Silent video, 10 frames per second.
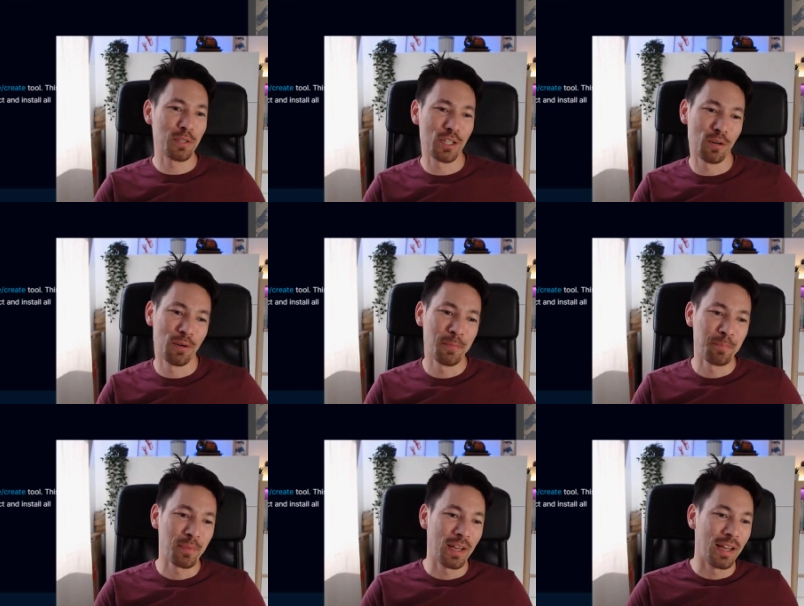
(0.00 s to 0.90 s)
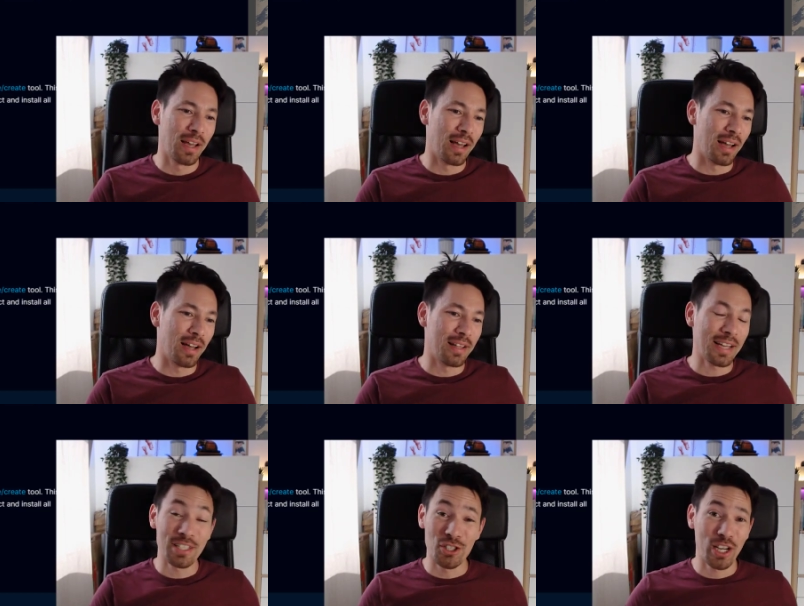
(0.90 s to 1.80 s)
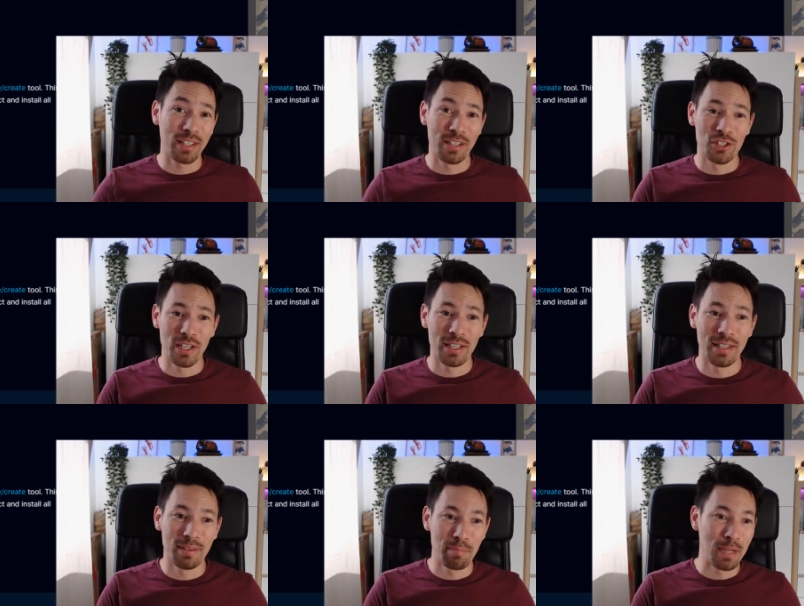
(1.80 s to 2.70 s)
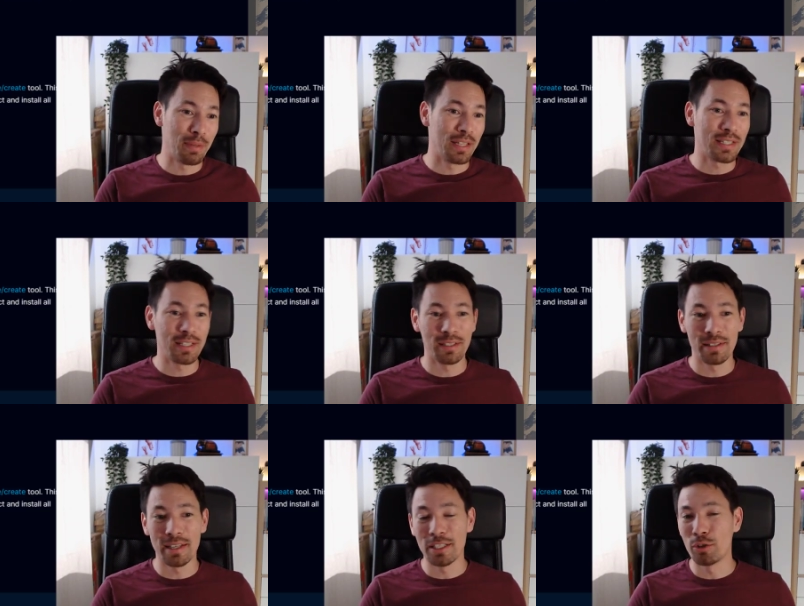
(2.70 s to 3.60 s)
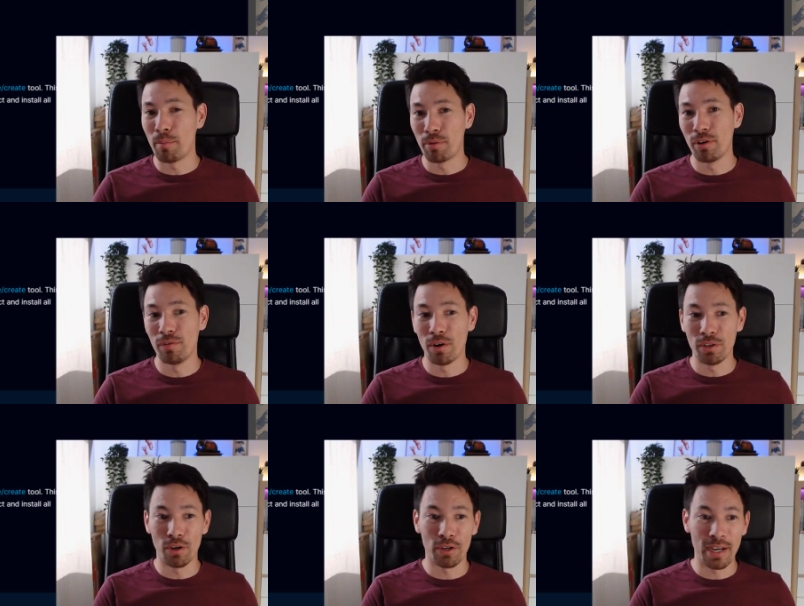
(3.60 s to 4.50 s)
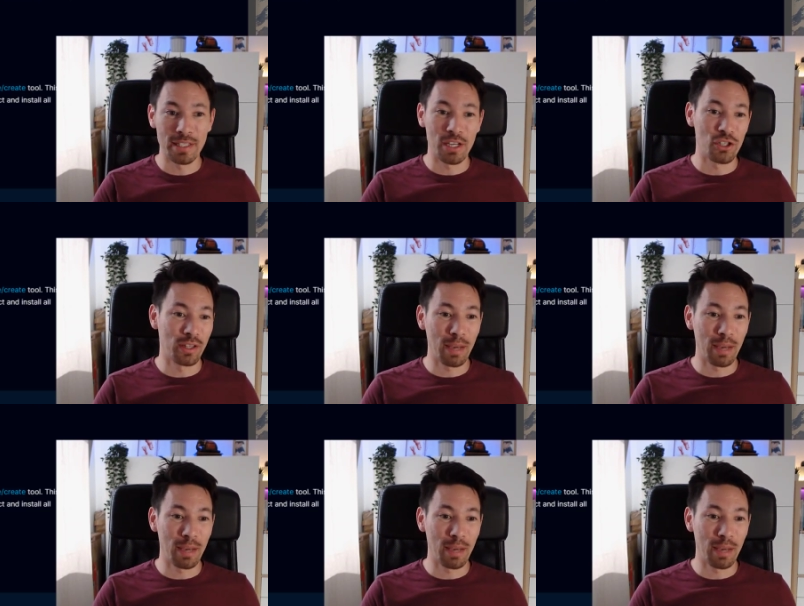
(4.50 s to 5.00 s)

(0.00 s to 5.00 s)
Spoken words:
So that's a challenge, and maybe there's still things to improve on the organization.